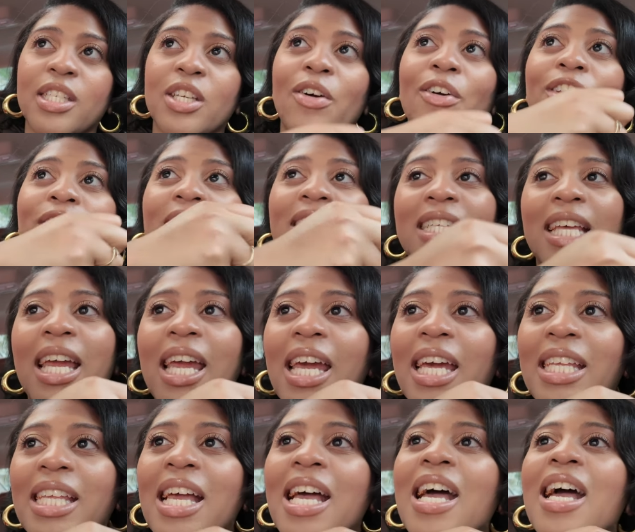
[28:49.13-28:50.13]
So on this
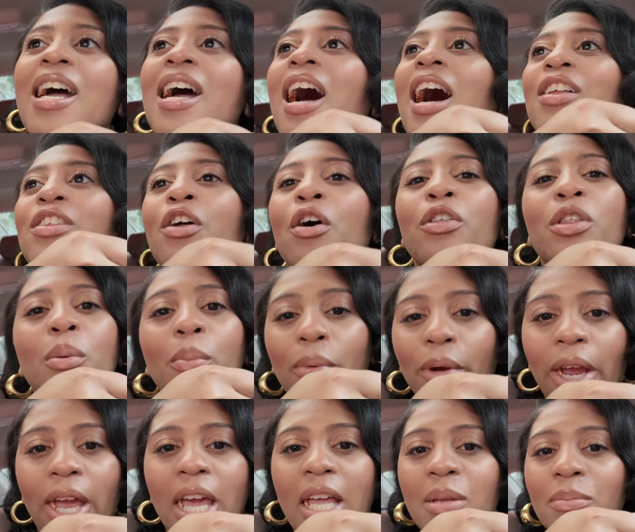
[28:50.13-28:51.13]
hand, I know the
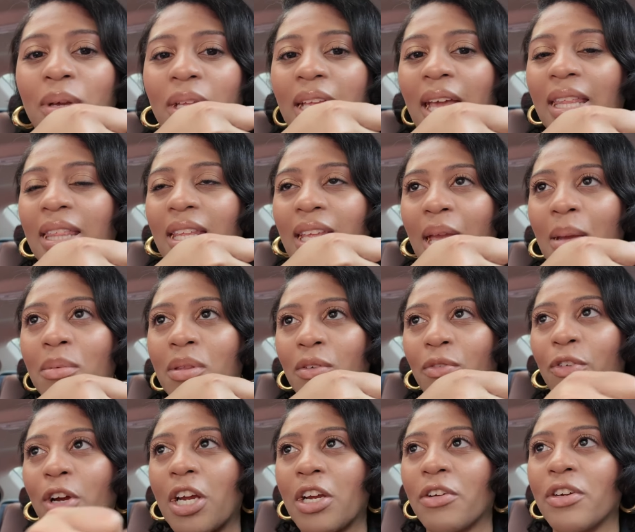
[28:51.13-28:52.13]
brand, but not the name of the
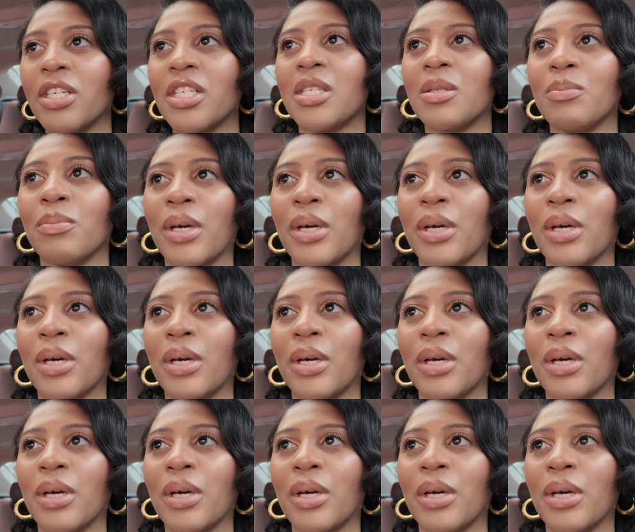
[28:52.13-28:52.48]
fragrance.